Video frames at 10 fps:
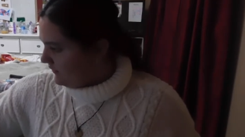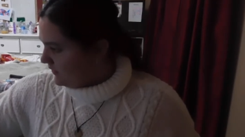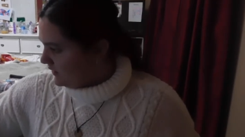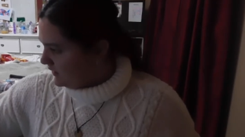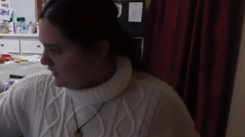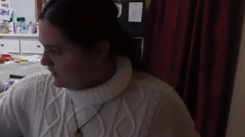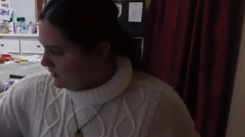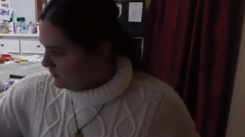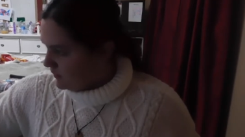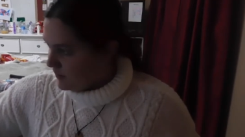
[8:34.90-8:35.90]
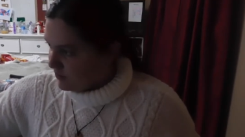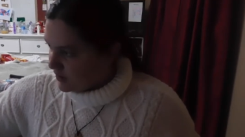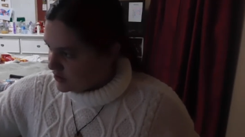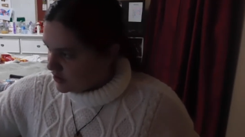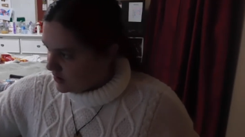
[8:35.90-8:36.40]
cleaned my
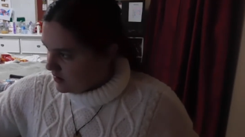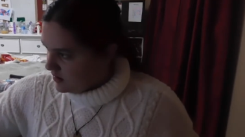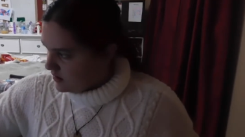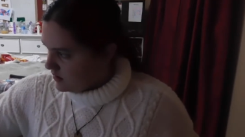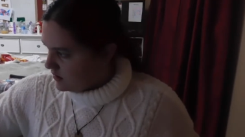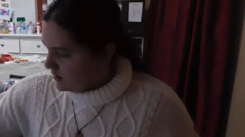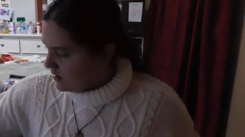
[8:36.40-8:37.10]
brushes.